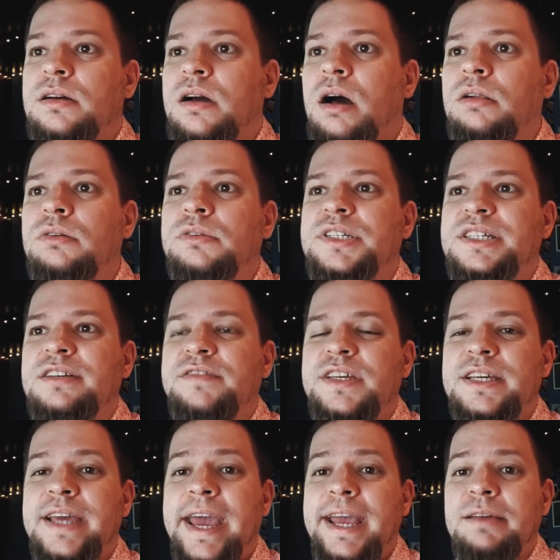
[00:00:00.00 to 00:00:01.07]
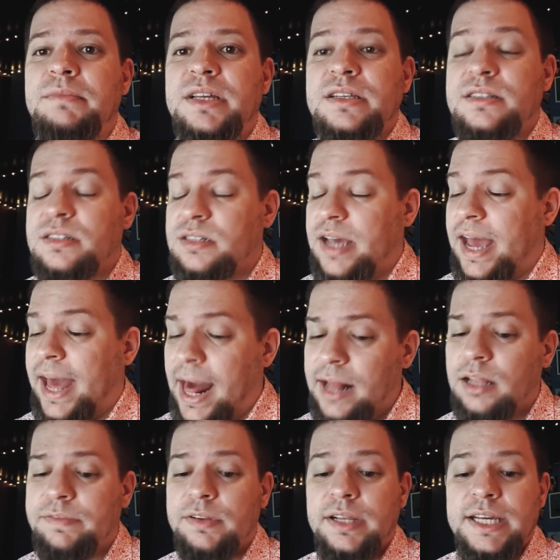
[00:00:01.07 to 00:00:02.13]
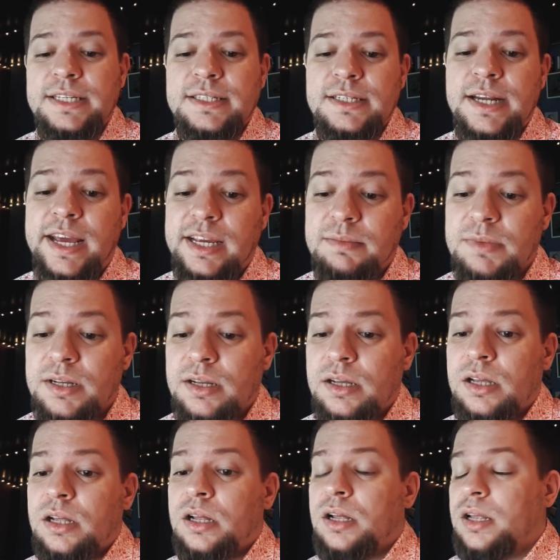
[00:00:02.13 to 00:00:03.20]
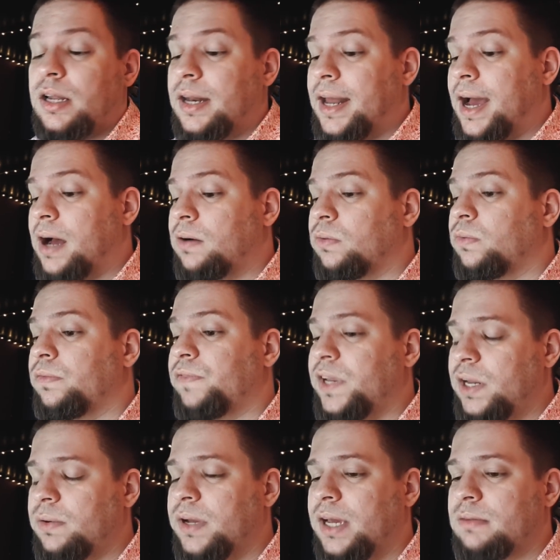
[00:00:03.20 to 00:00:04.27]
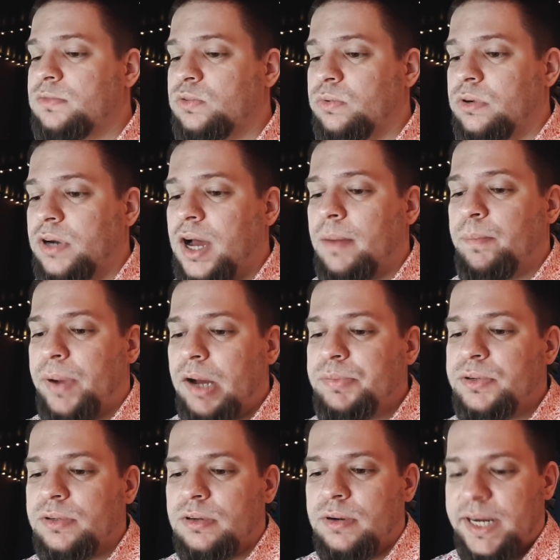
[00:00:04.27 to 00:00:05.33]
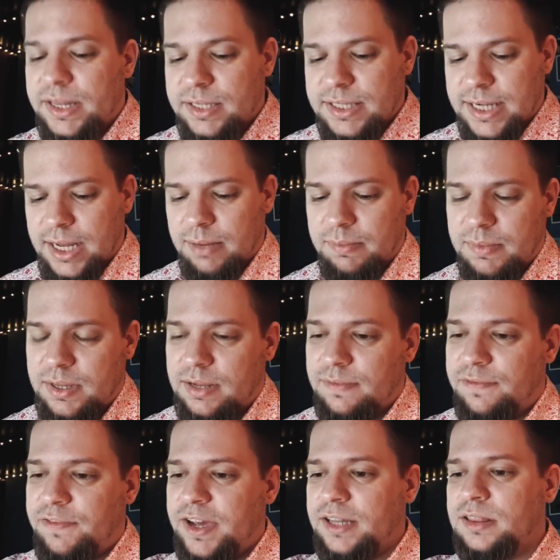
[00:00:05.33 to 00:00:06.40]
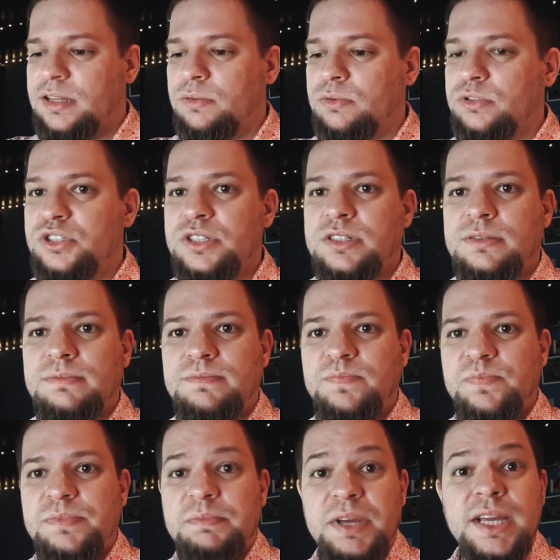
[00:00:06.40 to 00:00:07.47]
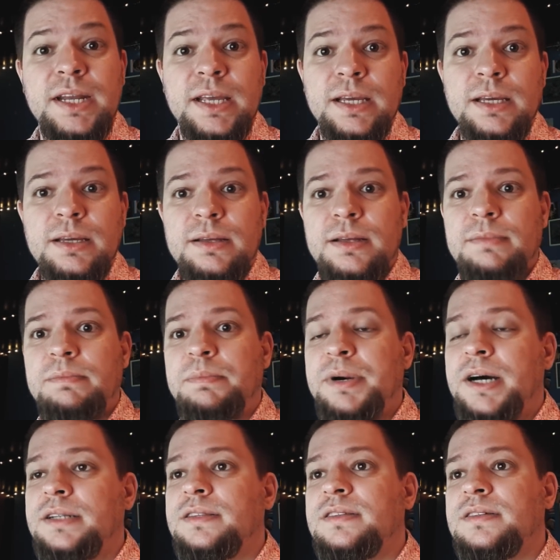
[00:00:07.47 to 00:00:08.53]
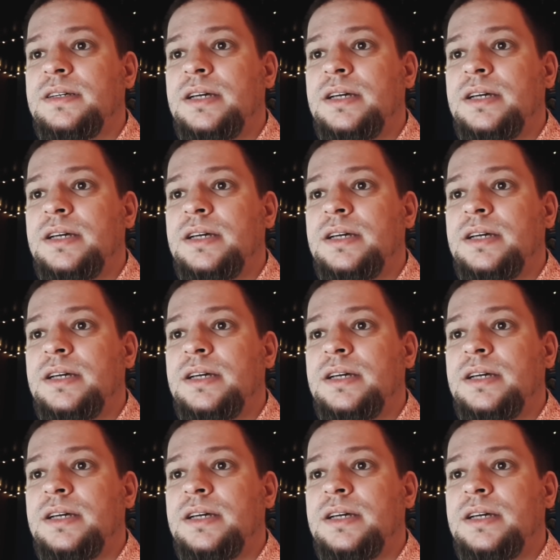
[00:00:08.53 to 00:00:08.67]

Color TV Game is a hell of a lazy name. Now, video games were not popular at the time, in fact they were just beginning, but